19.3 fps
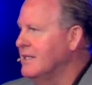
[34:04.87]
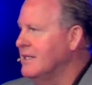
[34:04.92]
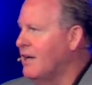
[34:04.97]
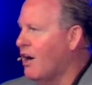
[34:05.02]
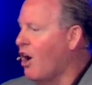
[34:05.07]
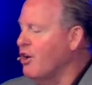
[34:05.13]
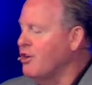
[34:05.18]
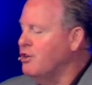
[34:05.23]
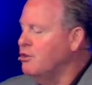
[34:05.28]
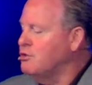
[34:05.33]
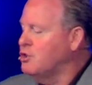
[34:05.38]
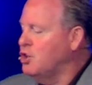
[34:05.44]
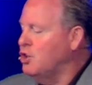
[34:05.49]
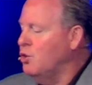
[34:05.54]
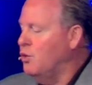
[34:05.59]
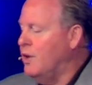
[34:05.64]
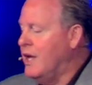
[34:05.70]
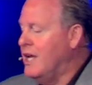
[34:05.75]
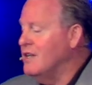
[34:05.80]
Are you
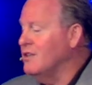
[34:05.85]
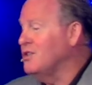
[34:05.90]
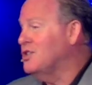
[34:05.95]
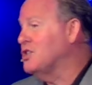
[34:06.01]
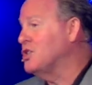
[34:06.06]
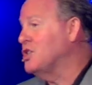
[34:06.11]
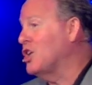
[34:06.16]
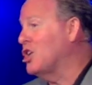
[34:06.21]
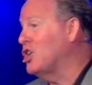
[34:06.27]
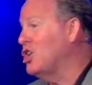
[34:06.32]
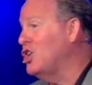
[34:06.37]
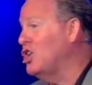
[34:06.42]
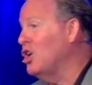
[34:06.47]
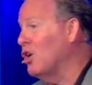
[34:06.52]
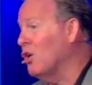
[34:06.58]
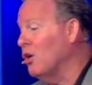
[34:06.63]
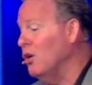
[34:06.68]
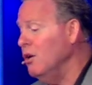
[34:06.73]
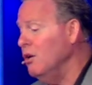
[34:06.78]
too
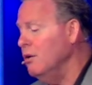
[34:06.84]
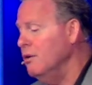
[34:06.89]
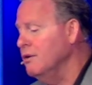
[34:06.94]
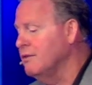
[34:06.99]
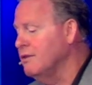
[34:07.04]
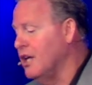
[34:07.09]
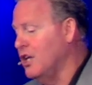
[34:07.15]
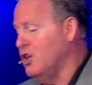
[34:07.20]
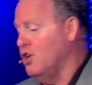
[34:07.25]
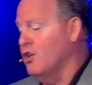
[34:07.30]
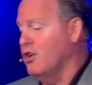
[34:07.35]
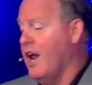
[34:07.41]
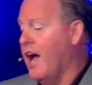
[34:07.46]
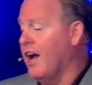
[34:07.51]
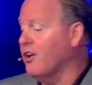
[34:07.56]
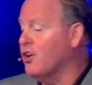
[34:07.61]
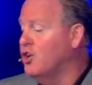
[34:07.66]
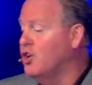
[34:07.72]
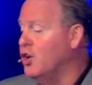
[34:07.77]
insecure that you're
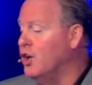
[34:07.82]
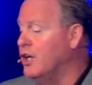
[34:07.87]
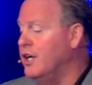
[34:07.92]
not good